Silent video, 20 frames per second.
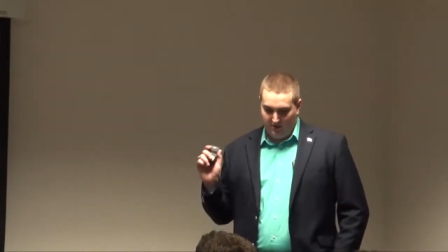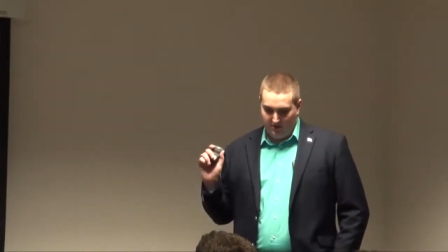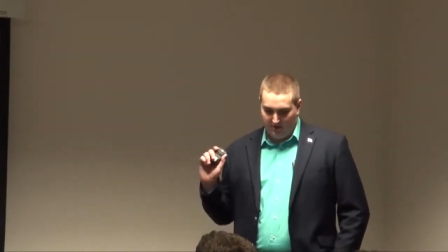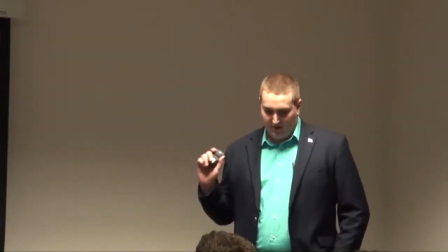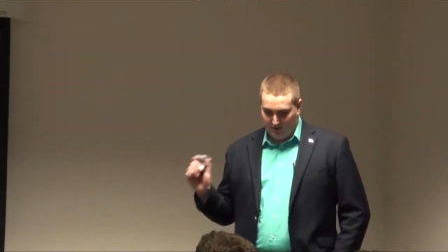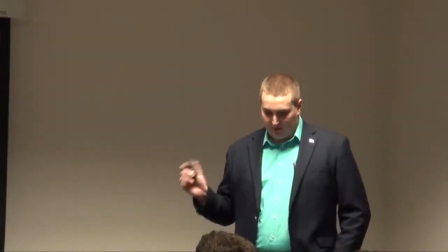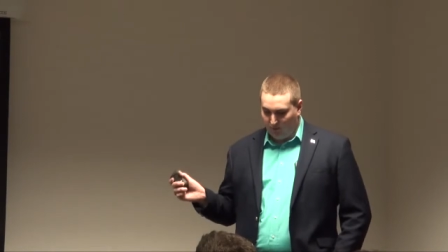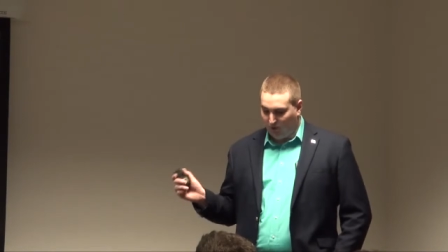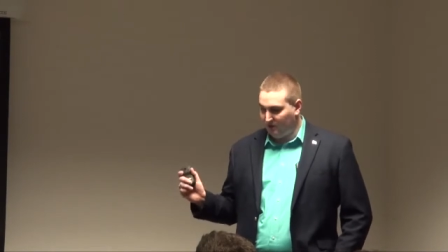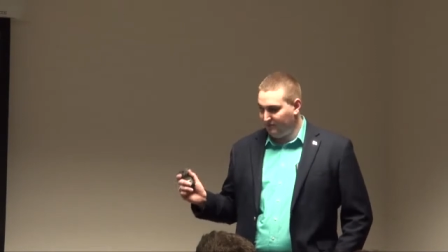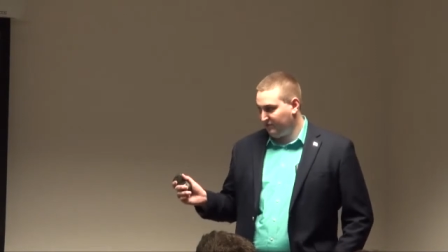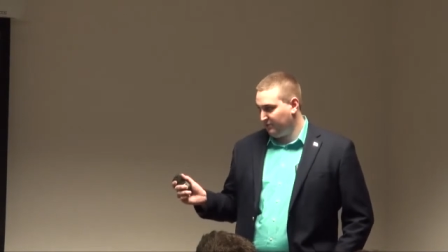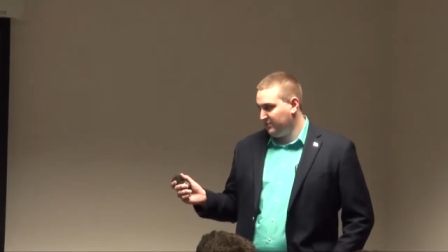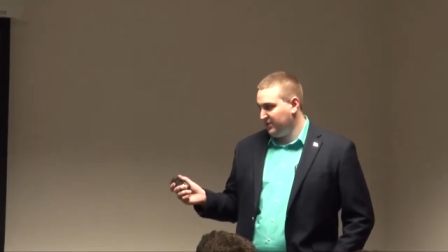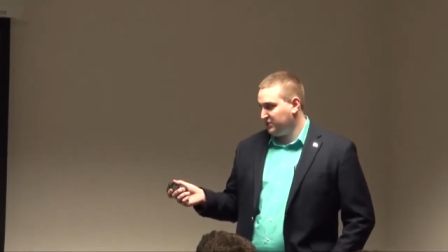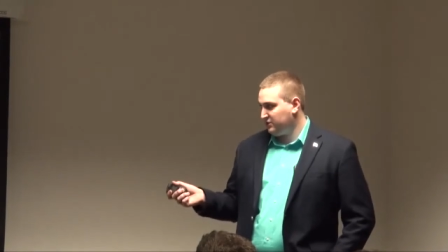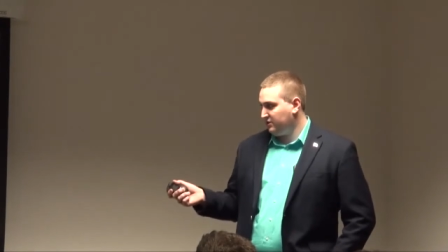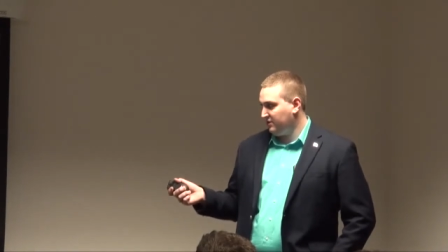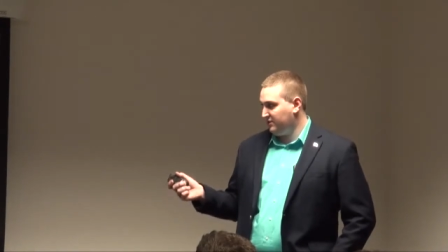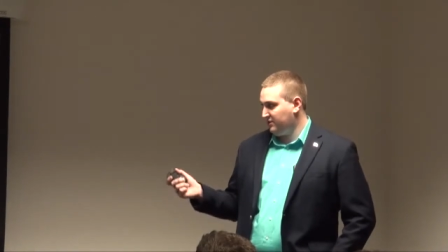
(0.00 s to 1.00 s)
there's more
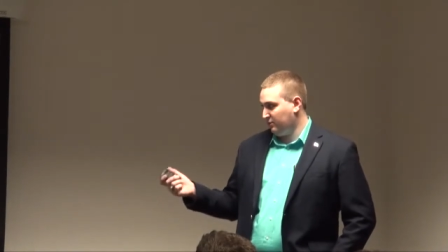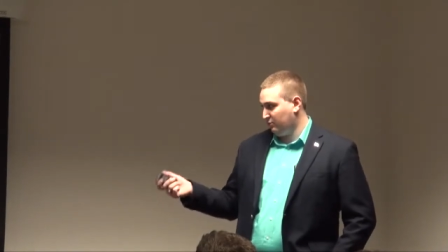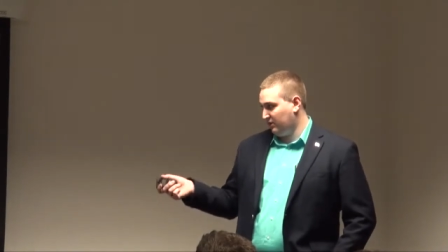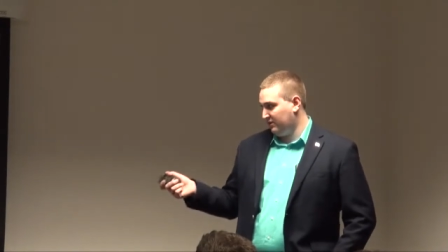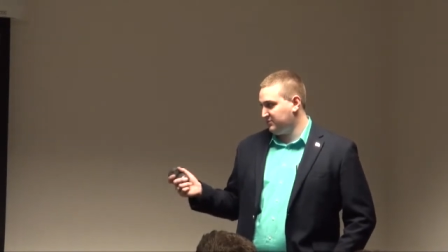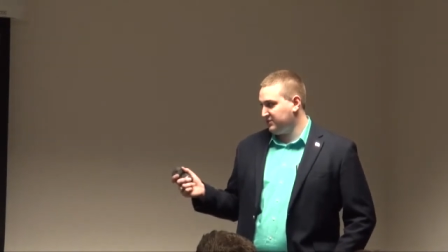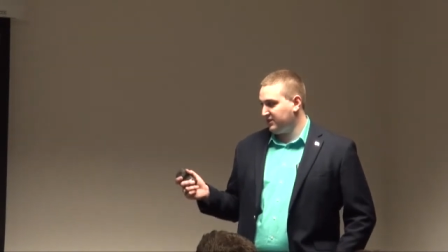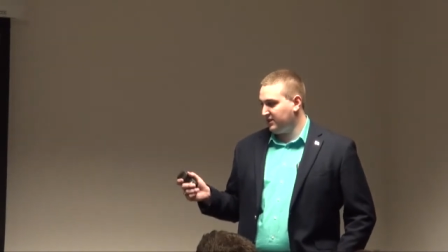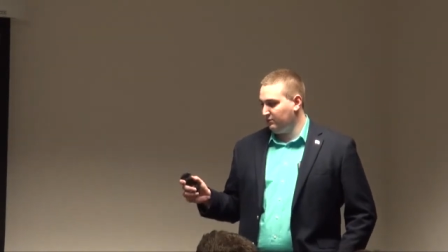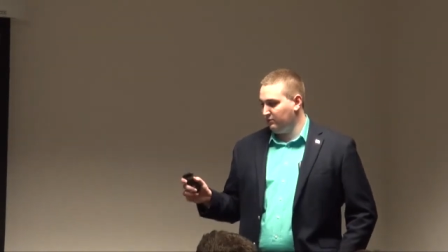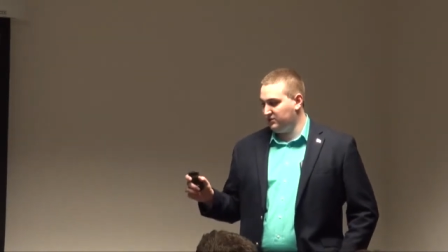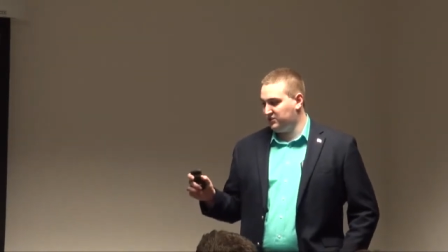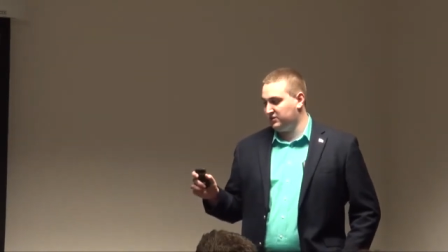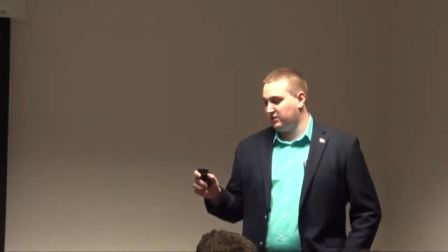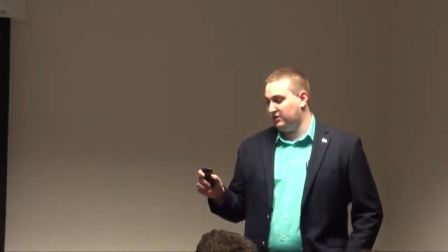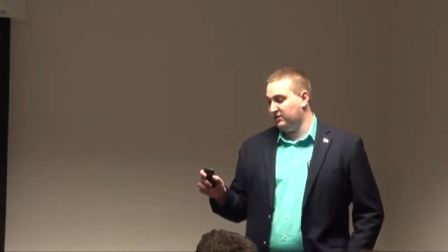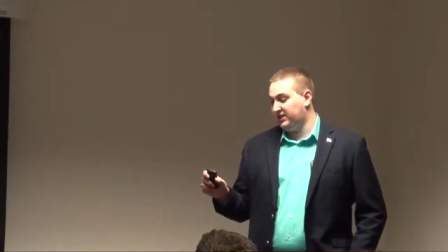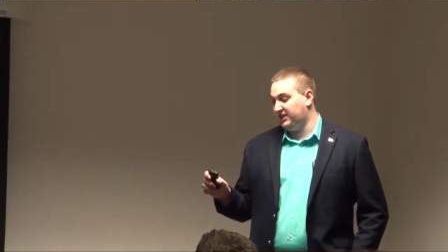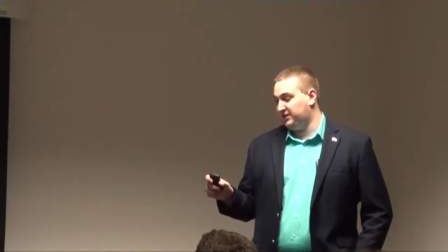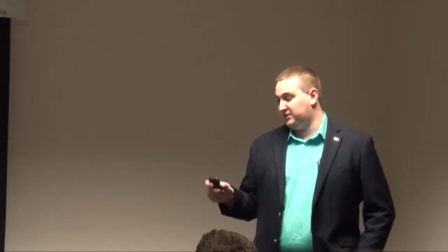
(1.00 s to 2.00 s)
information on their website, which
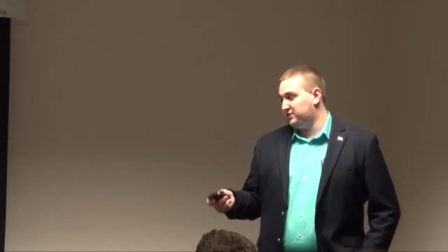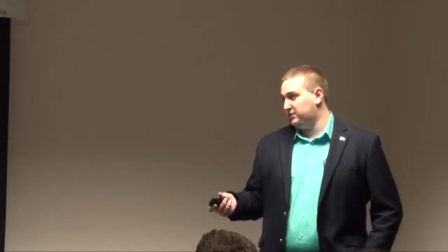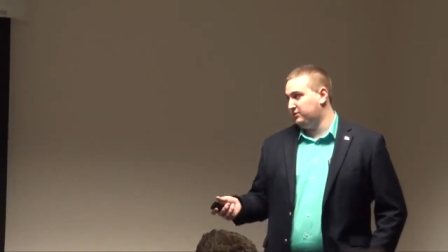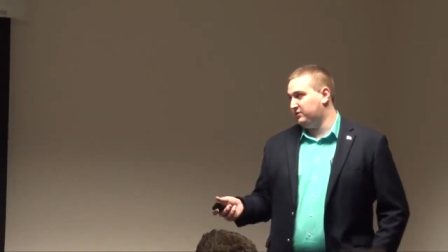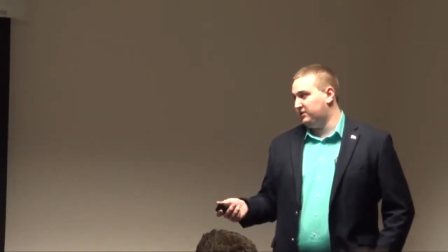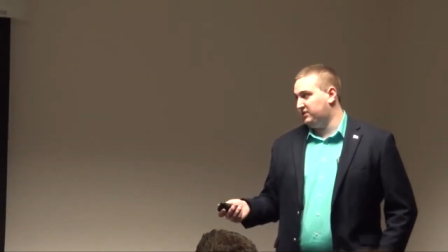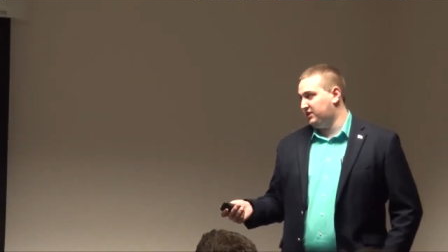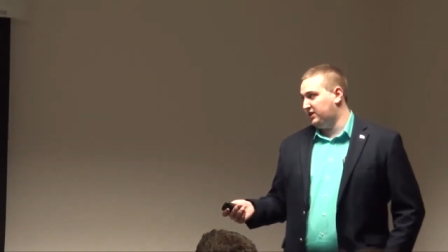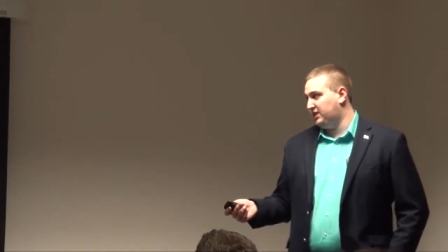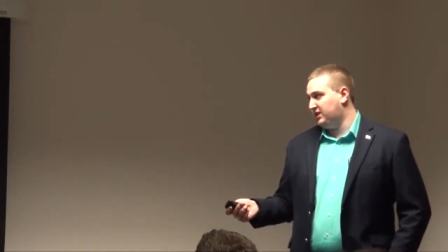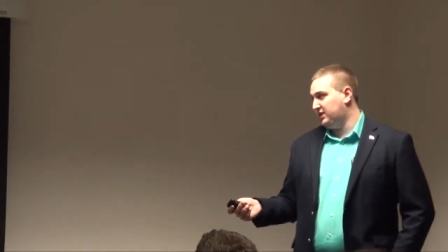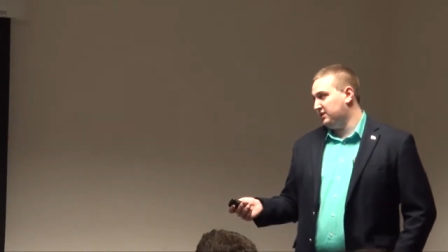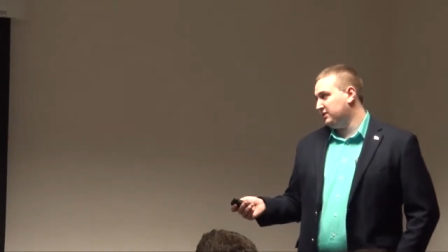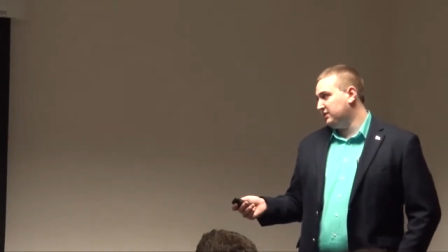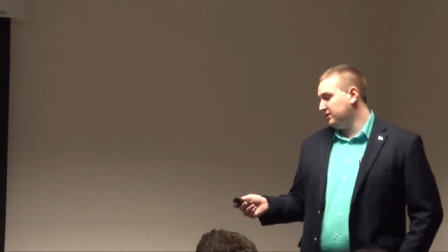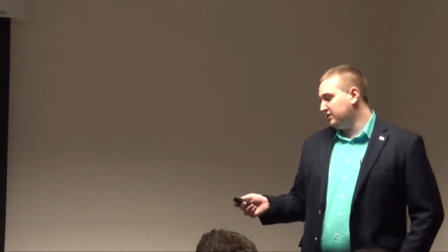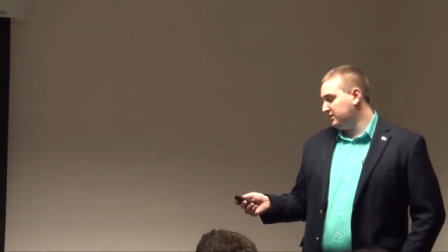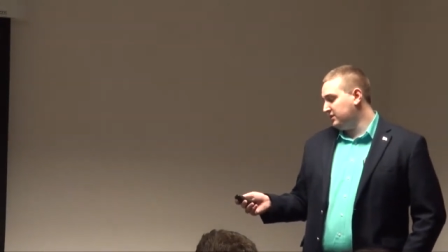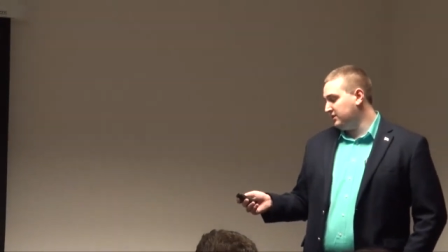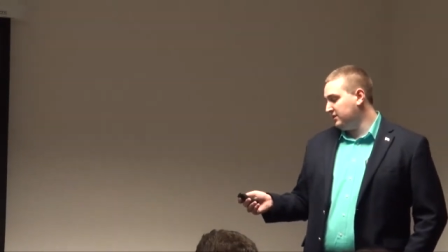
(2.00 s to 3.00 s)
I'll link to at the
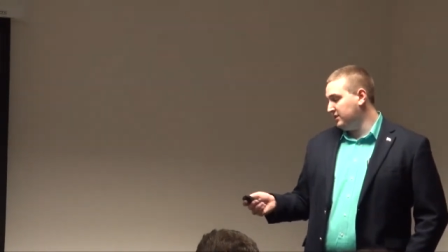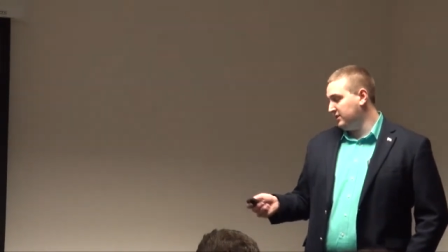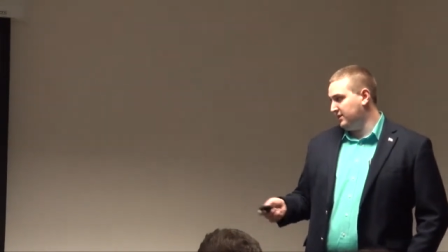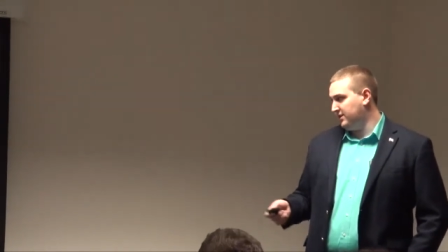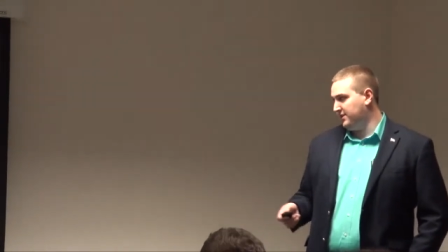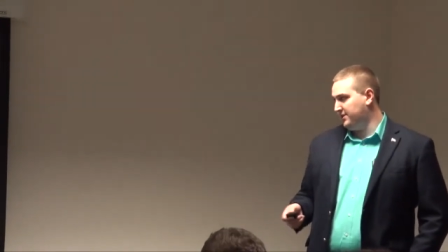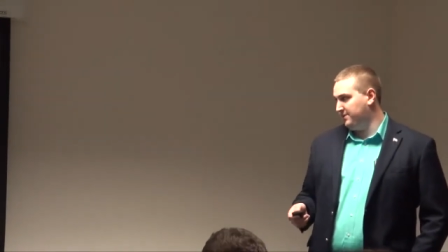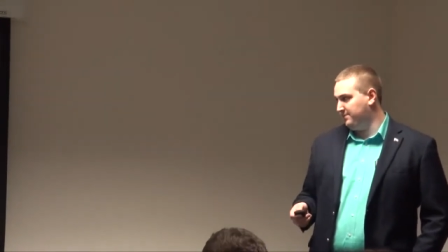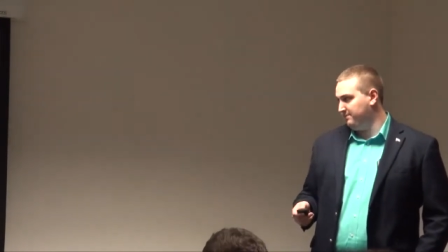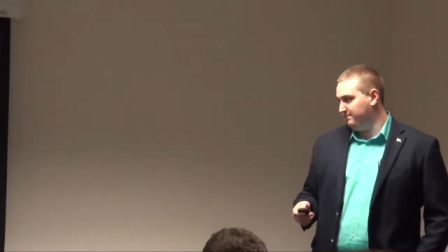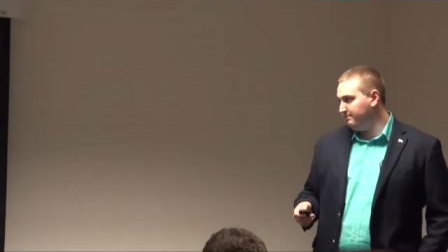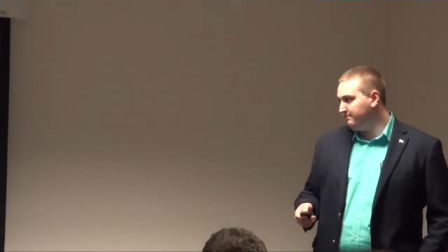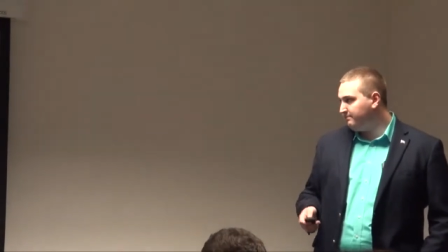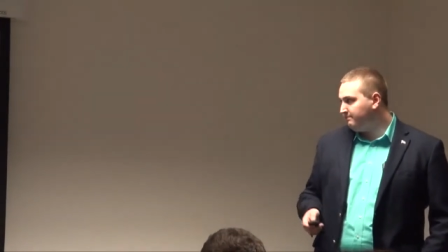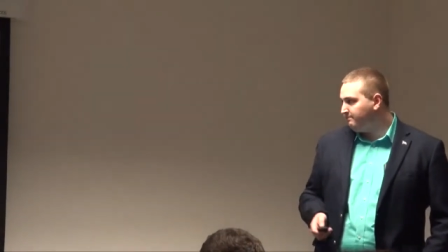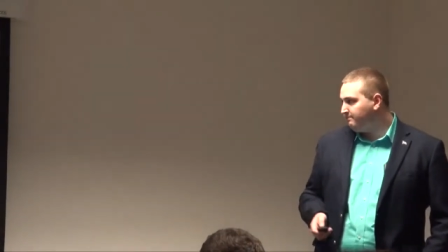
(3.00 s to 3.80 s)
end. Um,